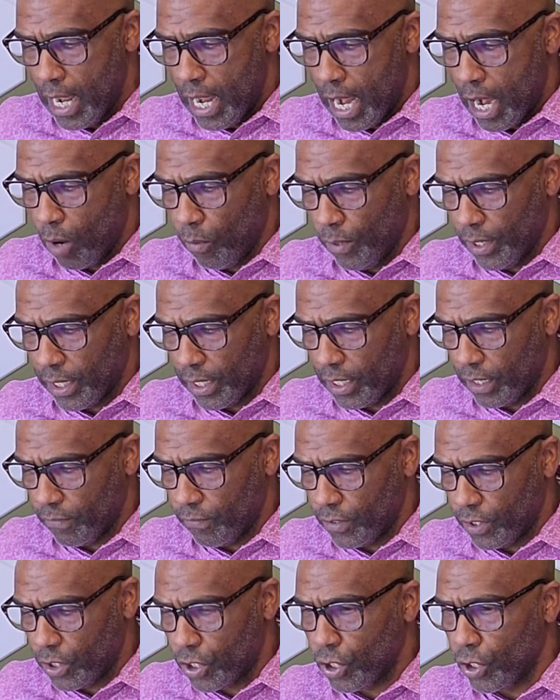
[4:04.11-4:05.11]
I want to give
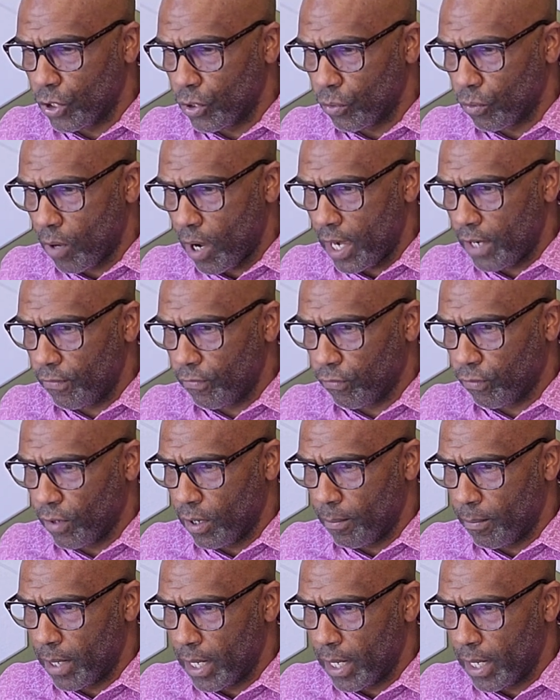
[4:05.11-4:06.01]
it to you right from